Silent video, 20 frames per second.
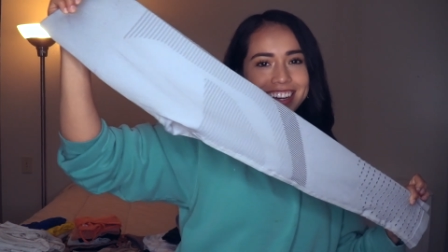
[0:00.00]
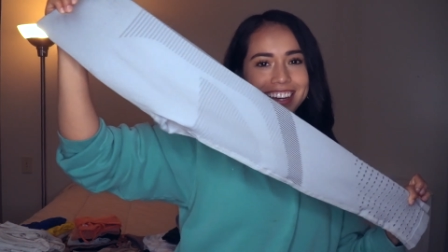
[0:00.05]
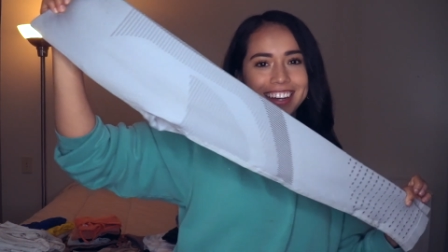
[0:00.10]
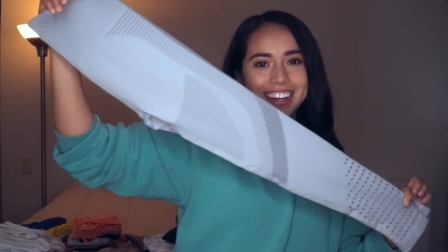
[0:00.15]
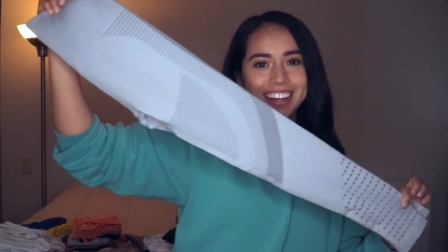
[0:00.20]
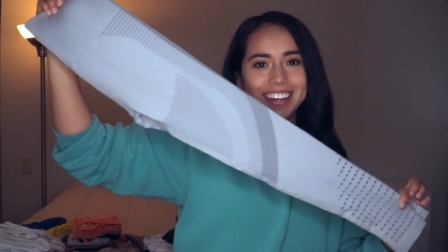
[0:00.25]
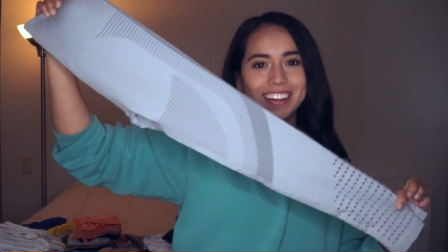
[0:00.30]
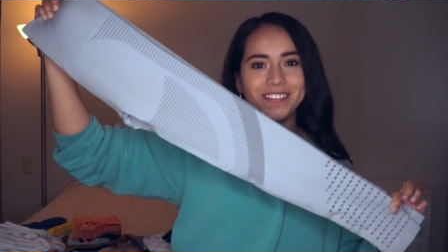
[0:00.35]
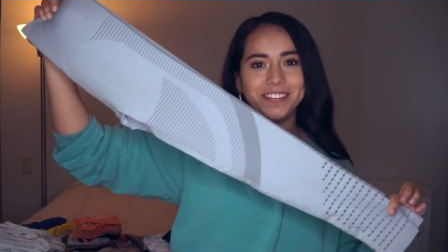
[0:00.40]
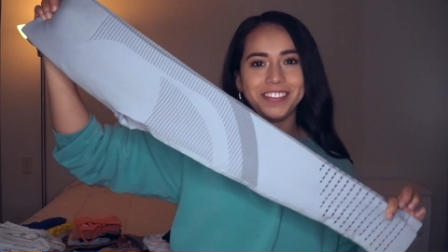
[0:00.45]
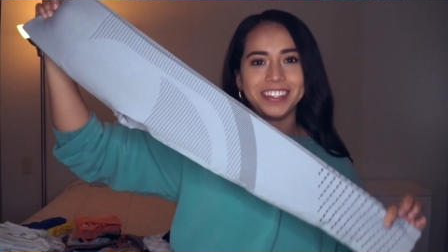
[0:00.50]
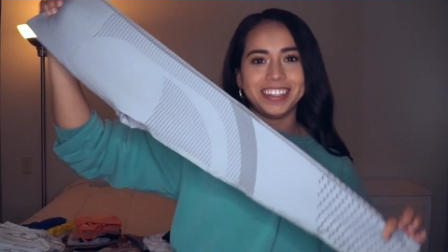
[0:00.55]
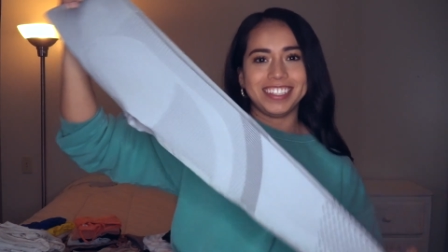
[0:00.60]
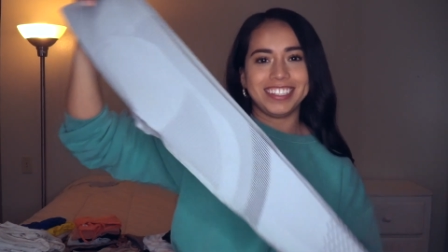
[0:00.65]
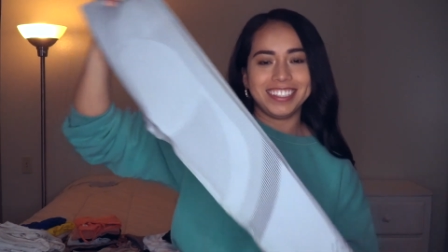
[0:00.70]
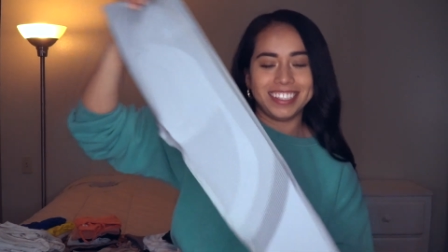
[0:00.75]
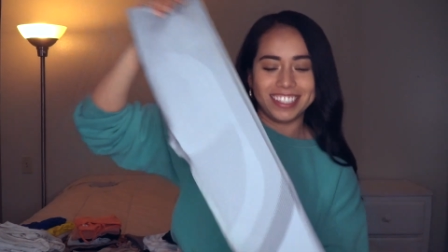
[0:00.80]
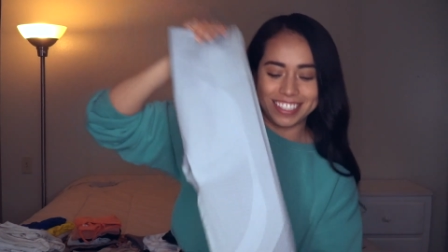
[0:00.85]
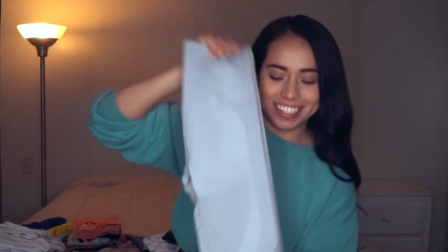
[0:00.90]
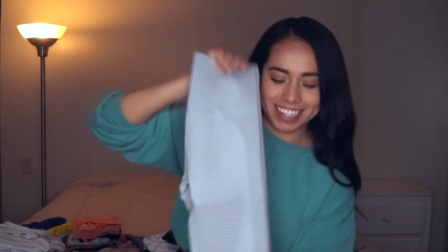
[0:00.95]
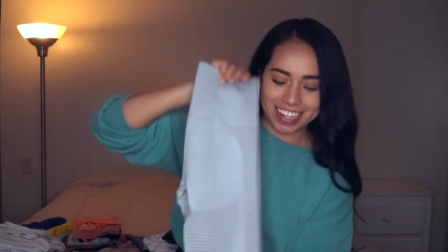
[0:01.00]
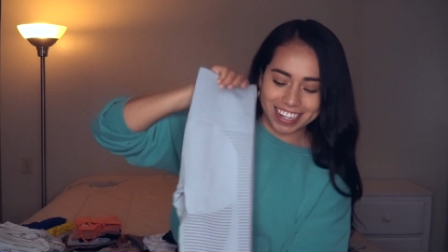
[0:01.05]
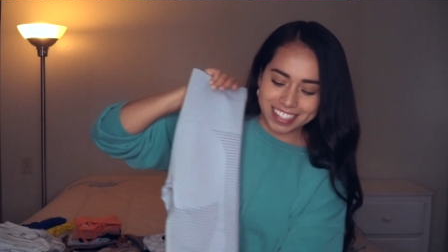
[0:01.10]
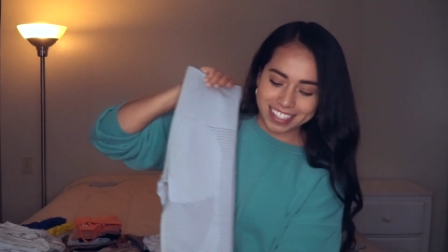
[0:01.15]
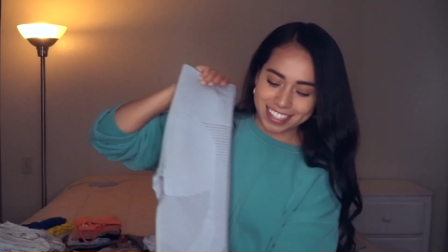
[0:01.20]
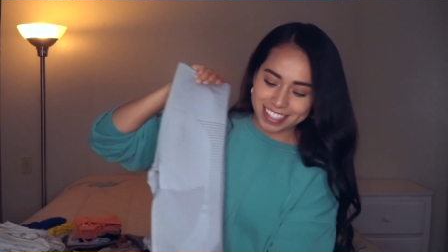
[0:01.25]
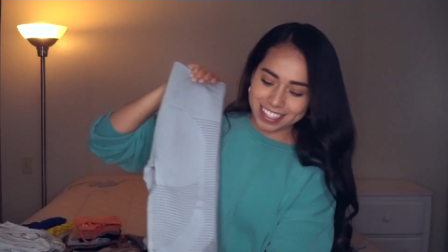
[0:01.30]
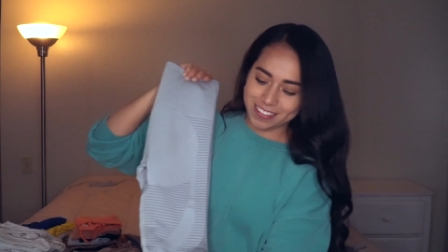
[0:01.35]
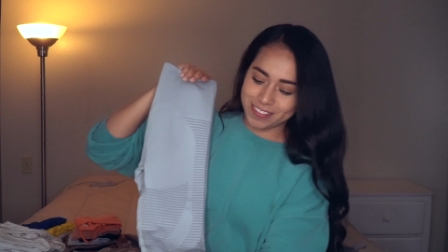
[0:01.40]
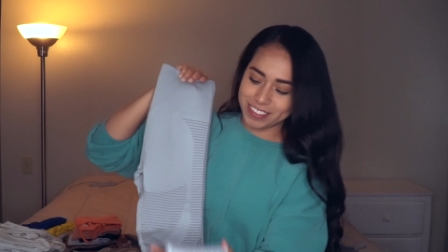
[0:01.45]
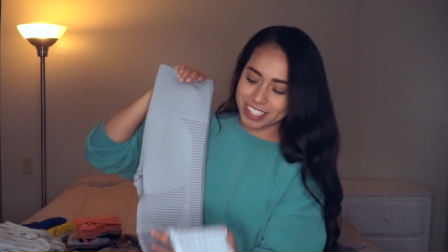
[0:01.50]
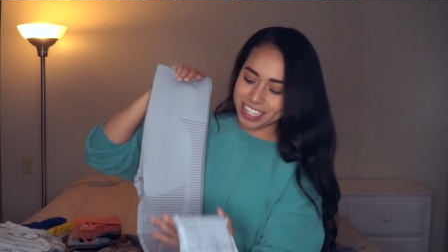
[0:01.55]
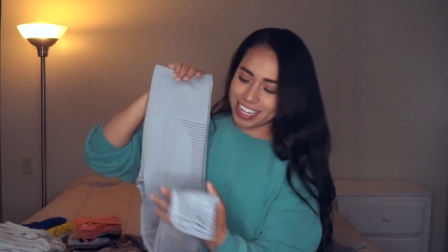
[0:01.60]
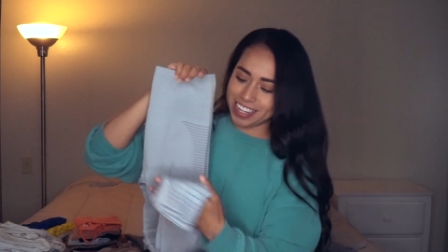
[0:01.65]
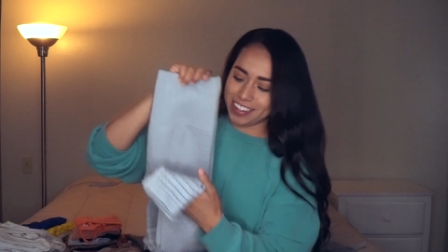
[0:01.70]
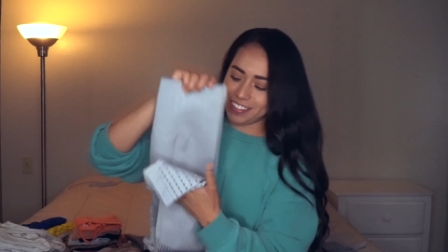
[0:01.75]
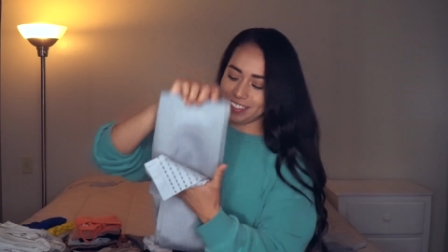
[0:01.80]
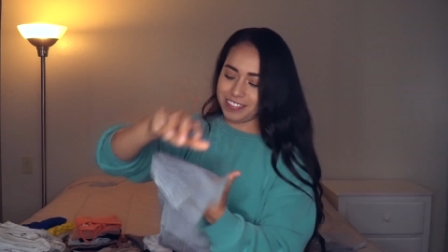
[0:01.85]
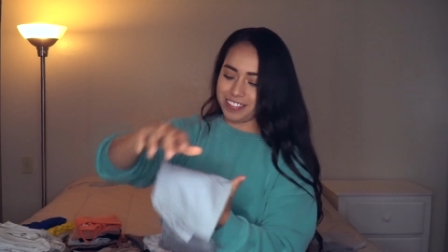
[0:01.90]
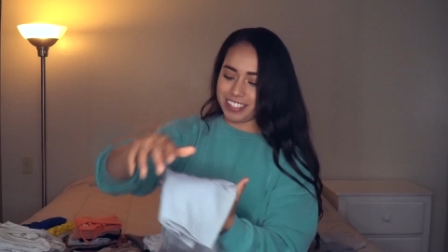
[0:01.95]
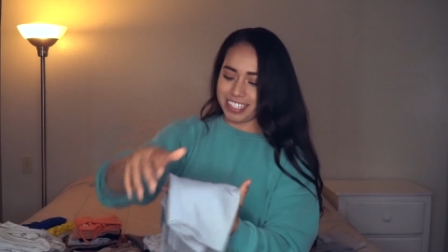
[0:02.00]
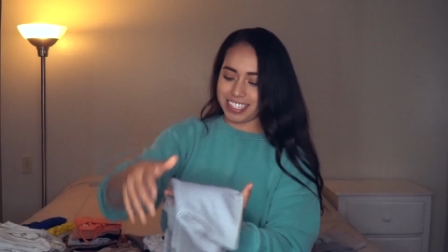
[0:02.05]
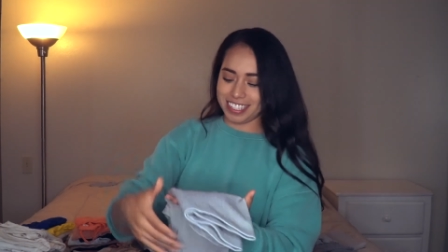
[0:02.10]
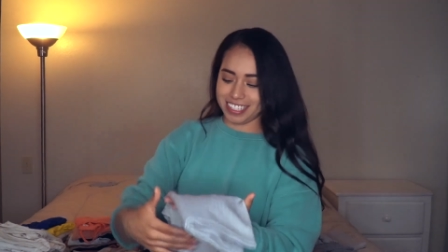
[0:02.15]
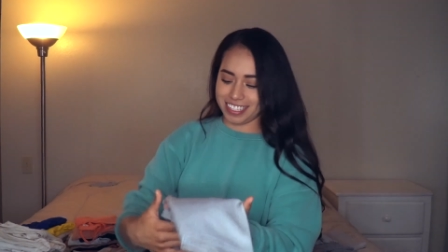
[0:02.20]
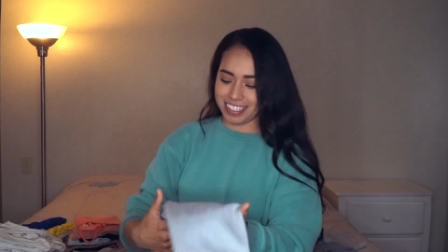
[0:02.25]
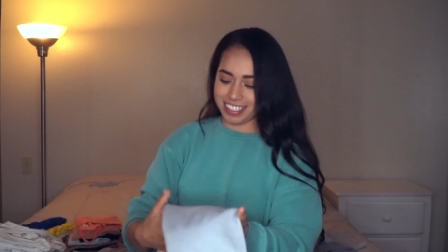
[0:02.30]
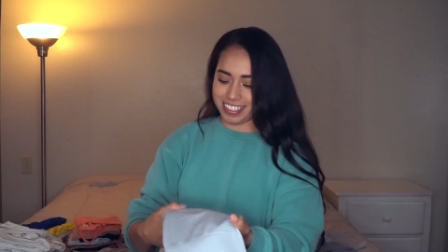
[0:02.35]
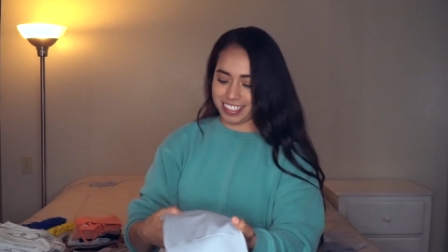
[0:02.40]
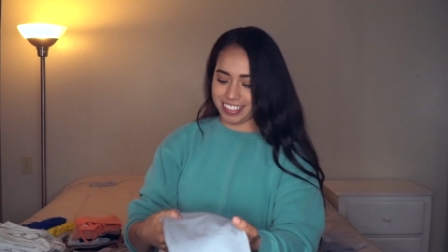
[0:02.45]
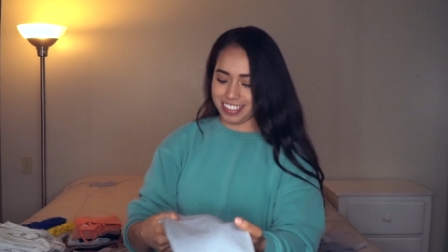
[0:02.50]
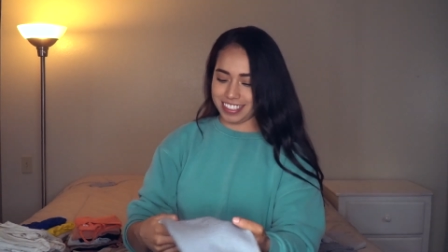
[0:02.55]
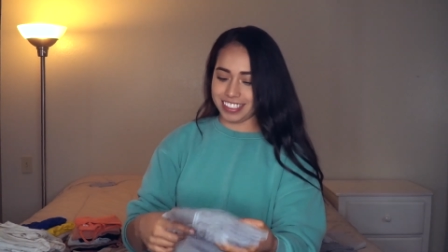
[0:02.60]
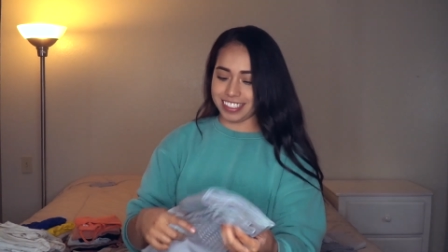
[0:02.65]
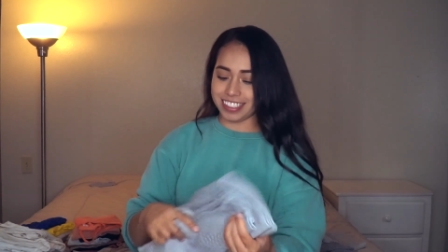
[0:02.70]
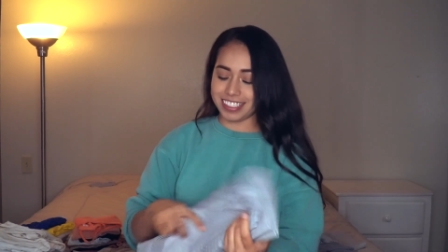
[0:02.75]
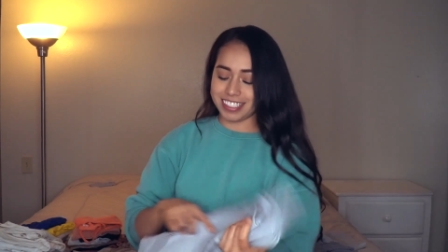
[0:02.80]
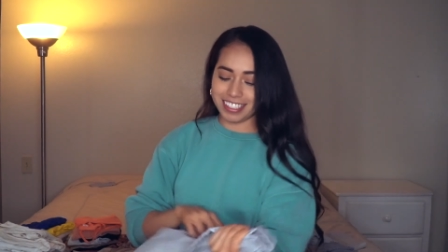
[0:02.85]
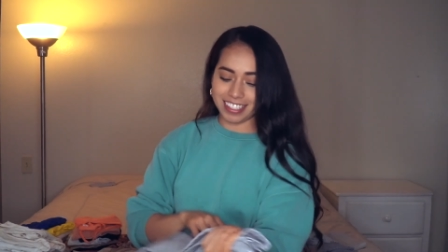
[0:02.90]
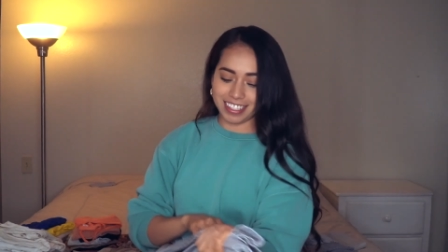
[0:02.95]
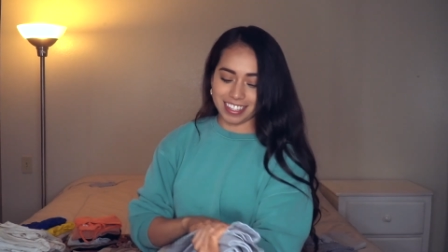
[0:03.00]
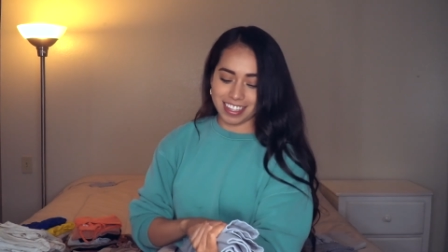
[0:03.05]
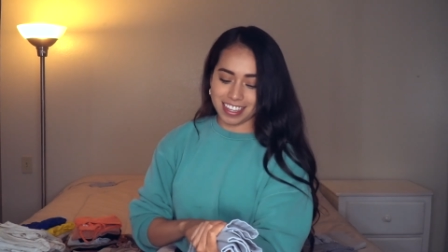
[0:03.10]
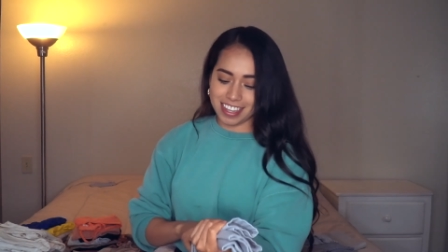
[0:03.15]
up with the design sometimes, because